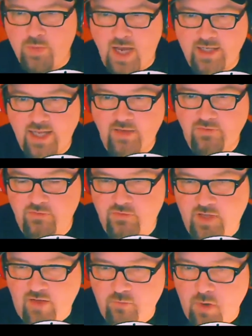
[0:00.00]
podcast. This is
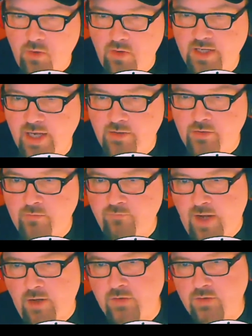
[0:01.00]
Kevin Mahoney, editor and
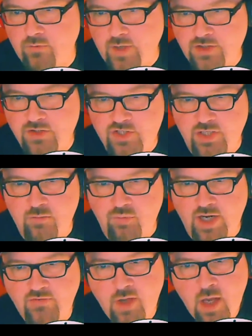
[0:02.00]
founder of Raging Chicken
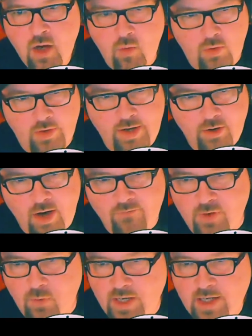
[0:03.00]
Press. We're here
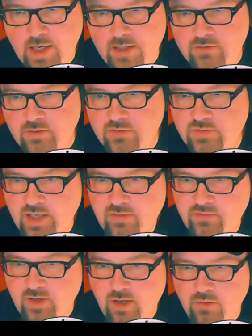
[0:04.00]
every week on
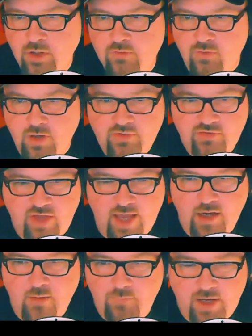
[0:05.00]
Tuesdays. Look for us.
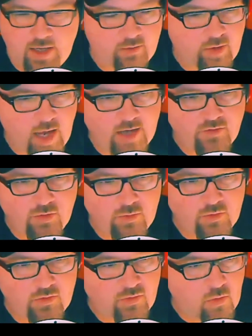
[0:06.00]
Sign up on
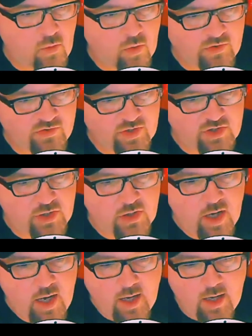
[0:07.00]
iTunes or Stitcher
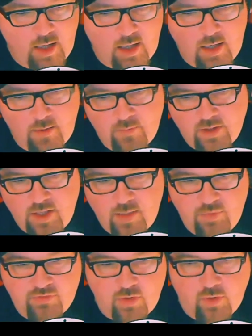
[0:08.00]
and
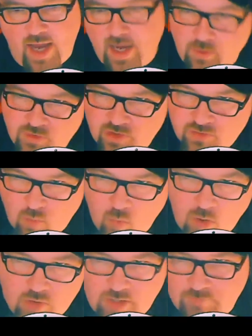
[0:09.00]
keep us going. And just a
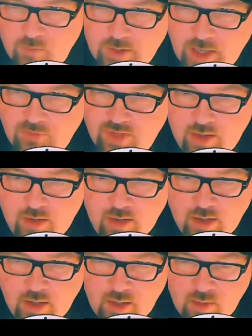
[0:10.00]
word to everyone out there,
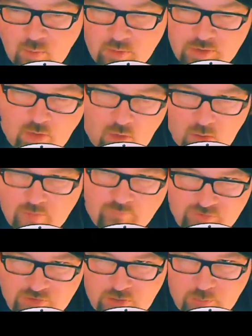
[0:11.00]
when you go home to
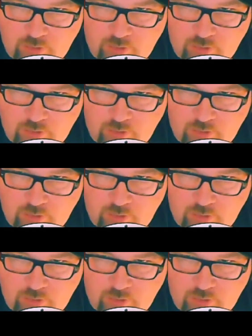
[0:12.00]
visit your